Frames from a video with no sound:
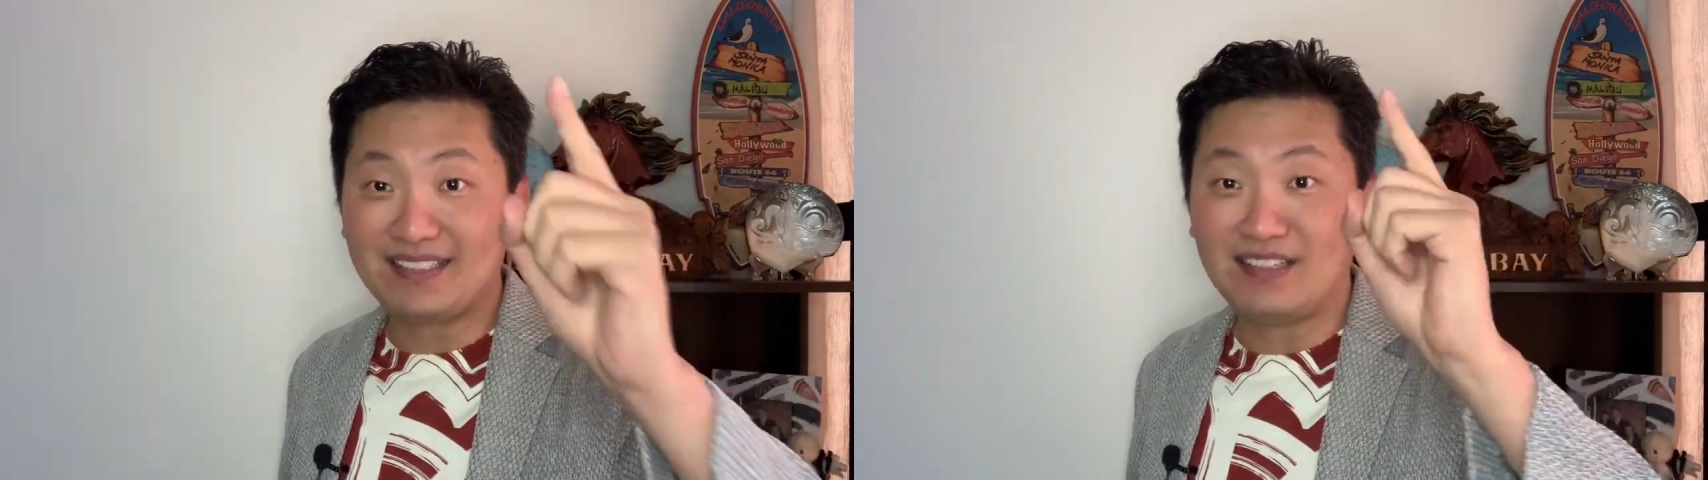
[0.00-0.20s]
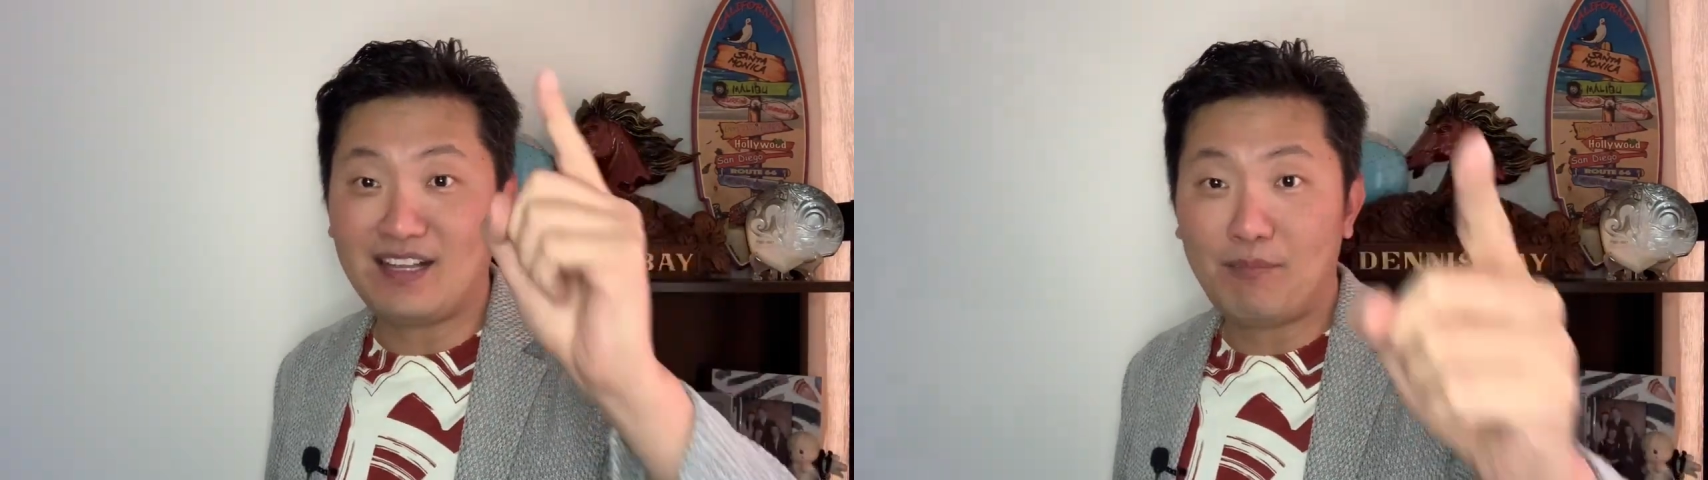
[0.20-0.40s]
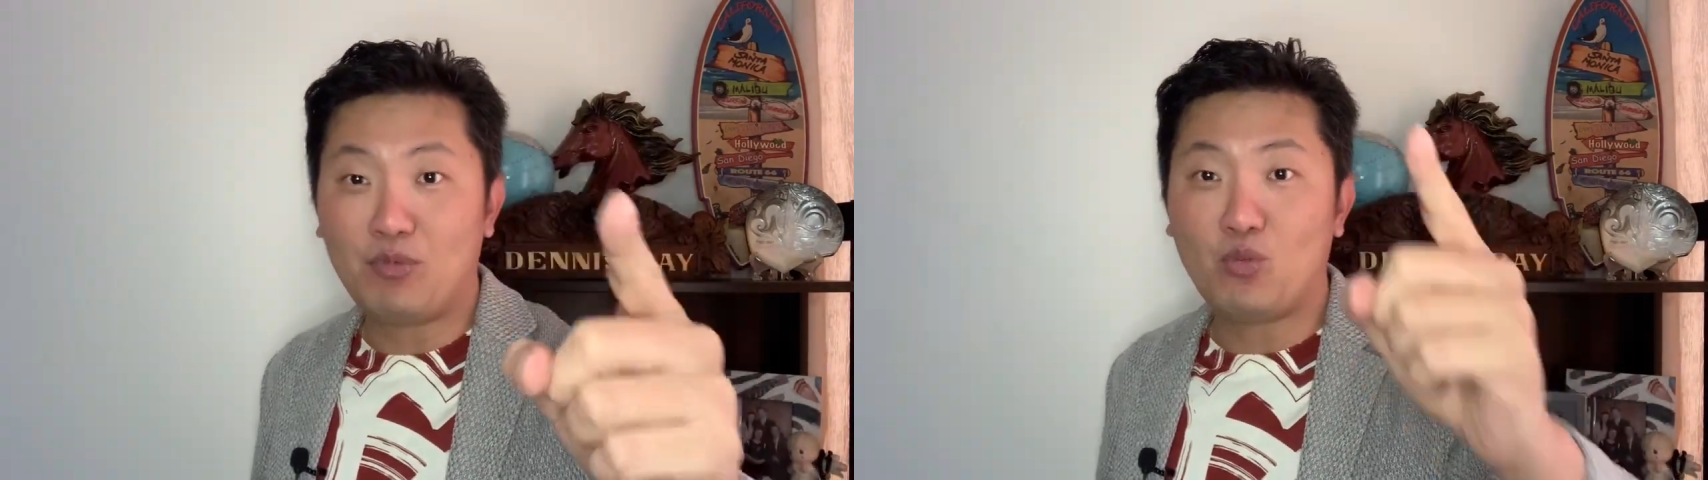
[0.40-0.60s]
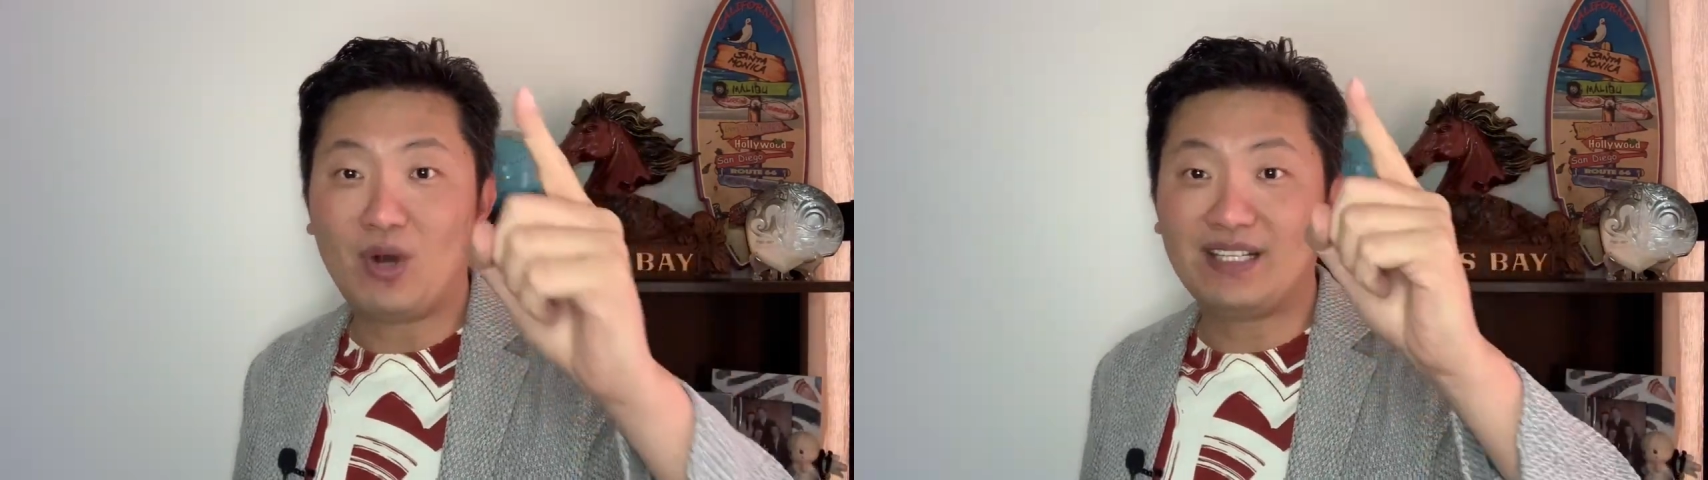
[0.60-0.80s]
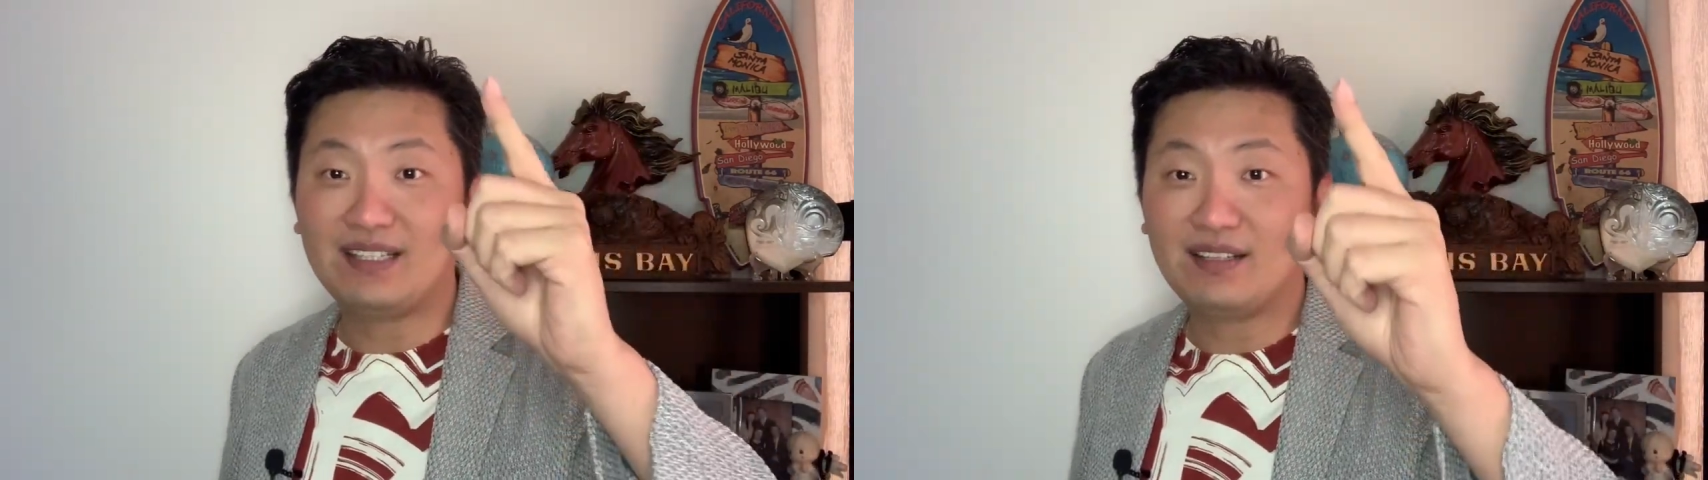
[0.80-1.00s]
the number
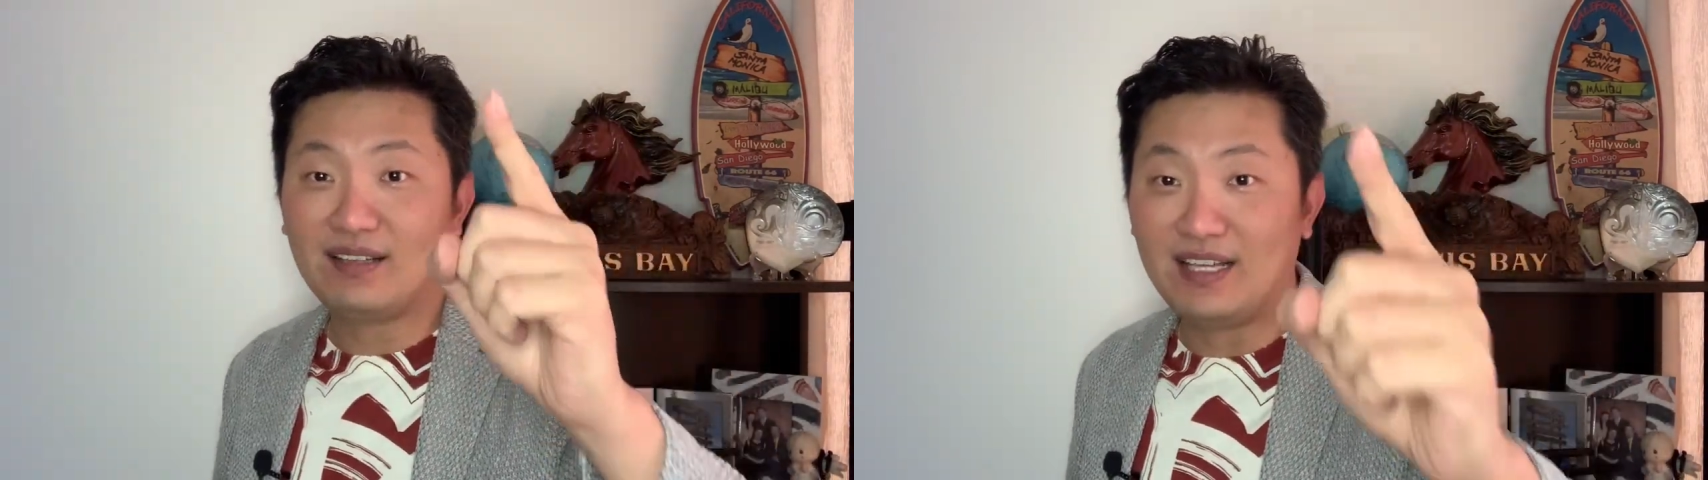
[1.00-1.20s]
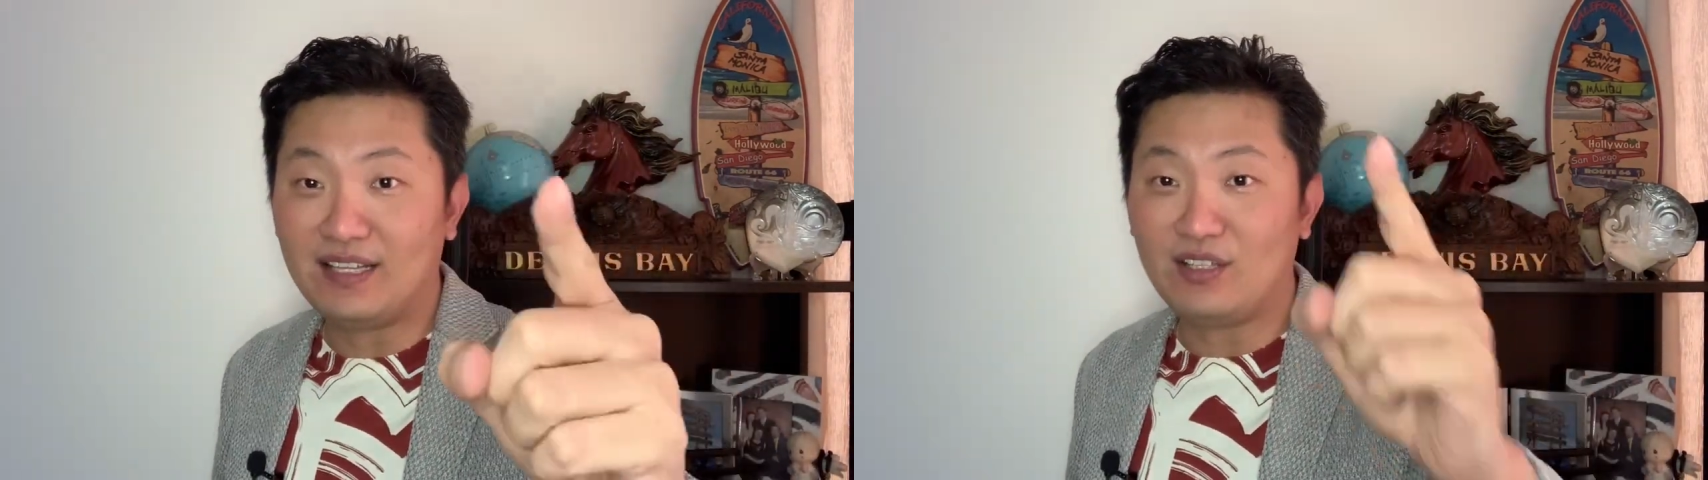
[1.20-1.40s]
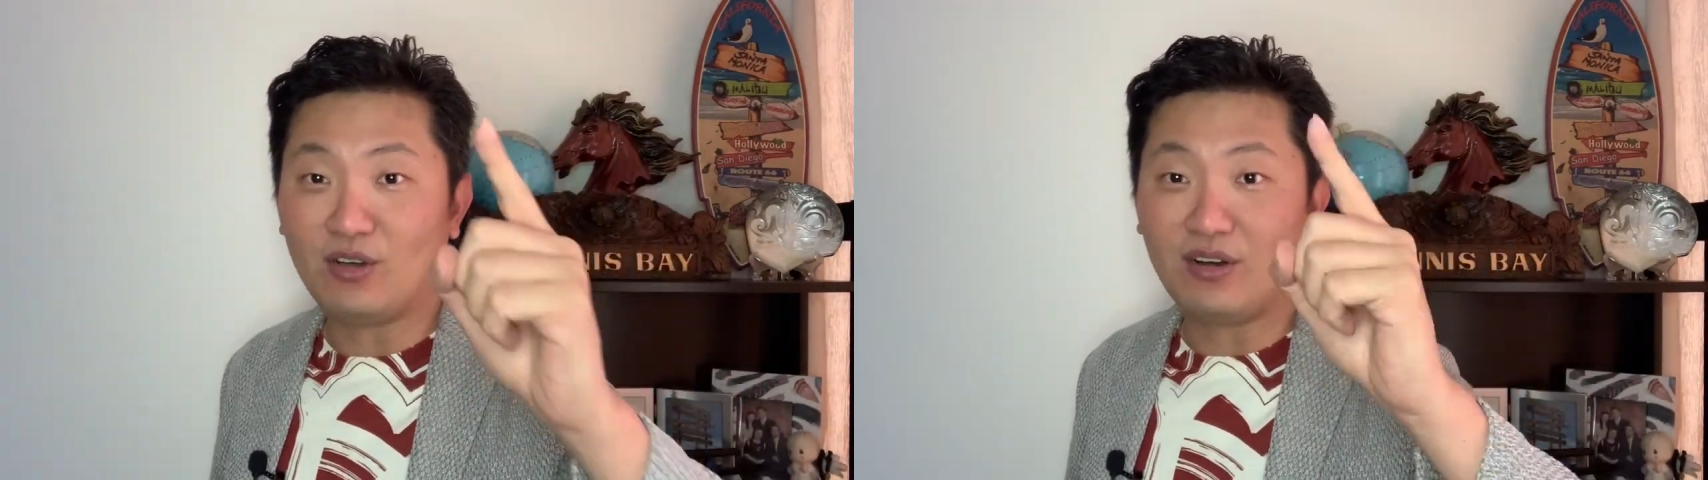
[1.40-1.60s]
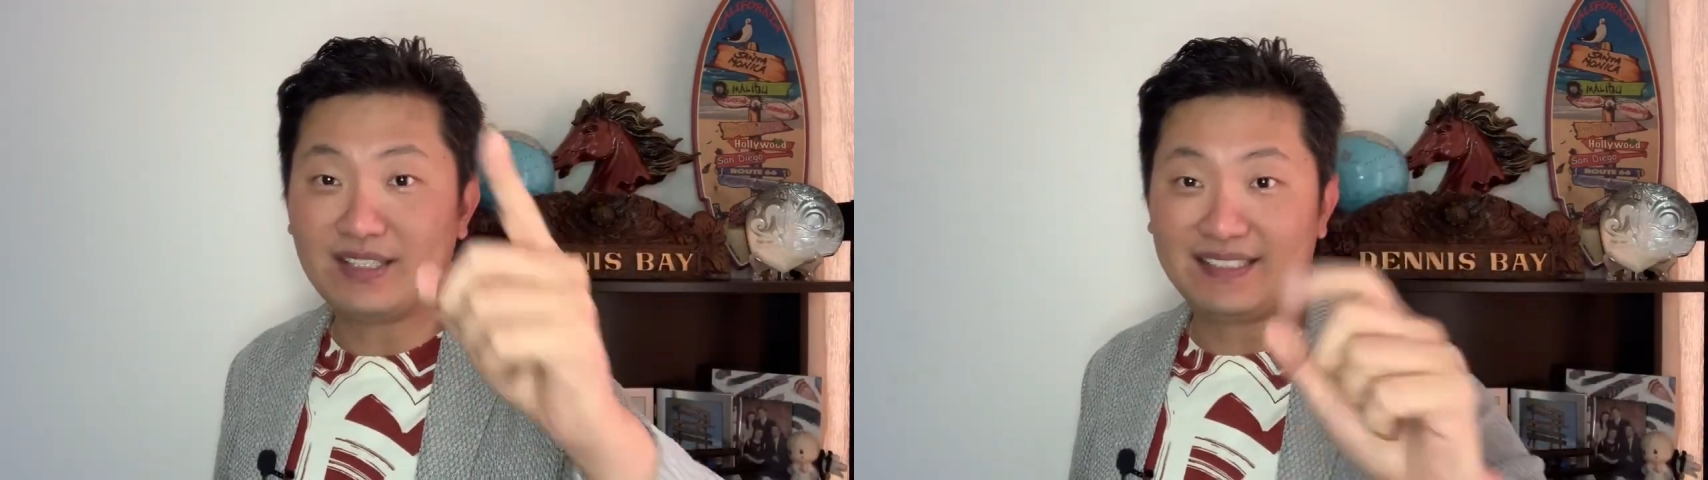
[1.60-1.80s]
1 in your